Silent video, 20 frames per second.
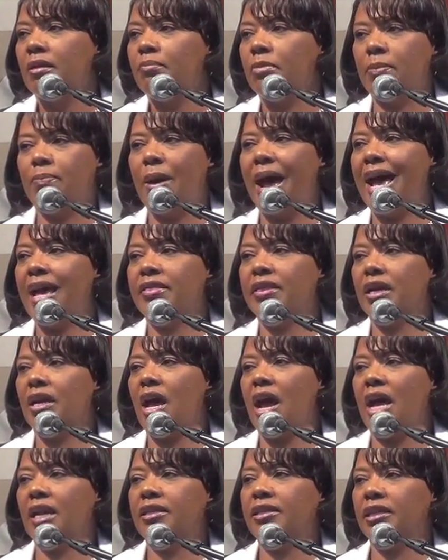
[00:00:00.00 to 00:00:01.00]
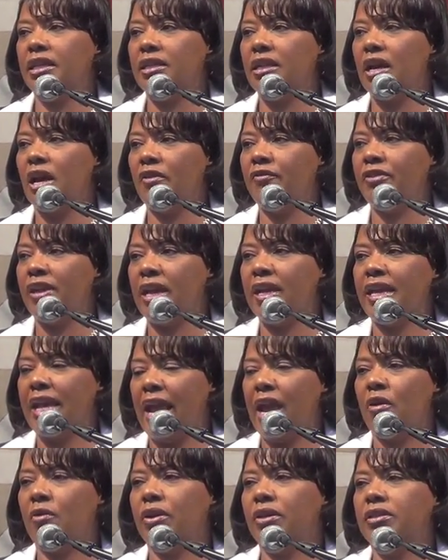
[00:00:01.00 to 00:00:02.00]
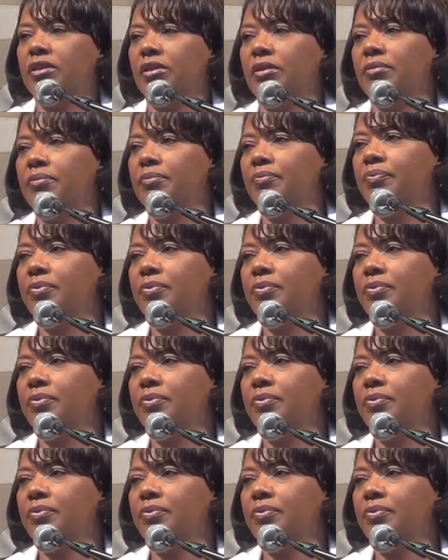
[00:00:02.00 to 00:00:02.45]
but by the content of their character."